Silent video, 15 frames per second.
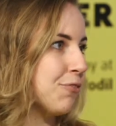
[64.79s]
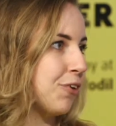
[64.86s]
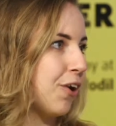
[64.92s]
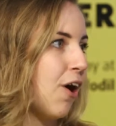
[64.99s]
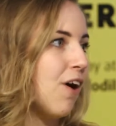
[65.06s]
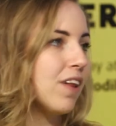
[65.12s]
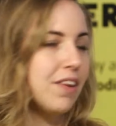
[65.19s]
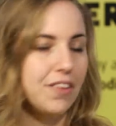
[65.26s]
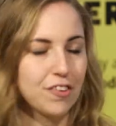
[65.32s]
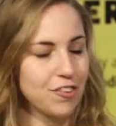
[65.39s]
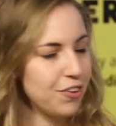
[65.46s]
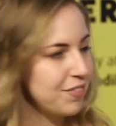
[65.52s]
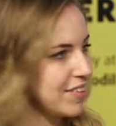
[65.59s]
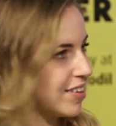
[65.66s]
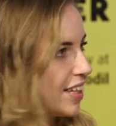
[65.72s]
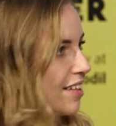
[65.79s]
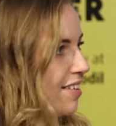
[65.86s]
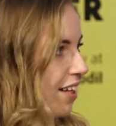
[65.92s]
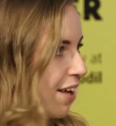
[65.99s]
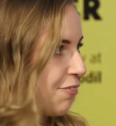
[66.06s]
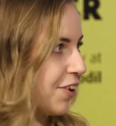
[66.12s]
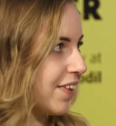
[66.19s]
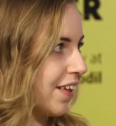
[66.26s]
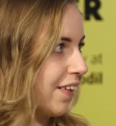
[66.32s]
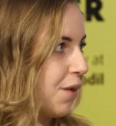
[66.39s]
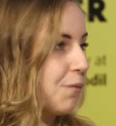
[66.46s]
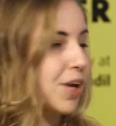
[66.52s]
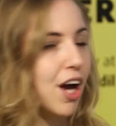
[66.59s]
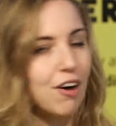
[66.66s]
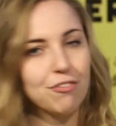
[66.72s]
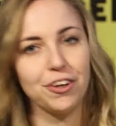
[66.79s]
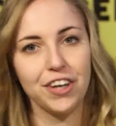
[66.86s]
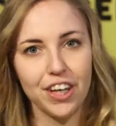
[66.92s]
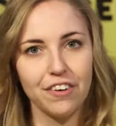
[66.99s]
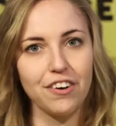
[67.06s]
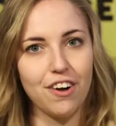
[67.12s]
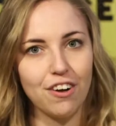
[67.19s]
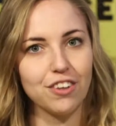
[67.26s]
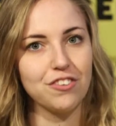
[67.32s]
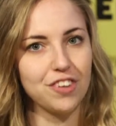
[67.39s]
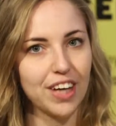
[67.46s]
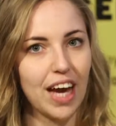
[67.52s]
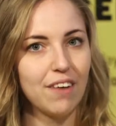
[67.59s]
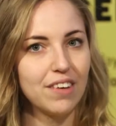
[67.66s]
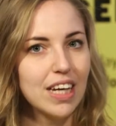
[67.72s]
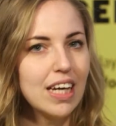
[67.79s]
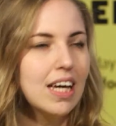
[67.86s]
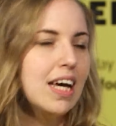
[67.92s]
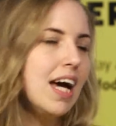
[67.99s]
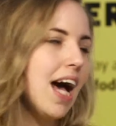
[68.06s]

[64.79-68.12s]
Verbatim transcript: for all of the services and everything that we offer here in Oxford County,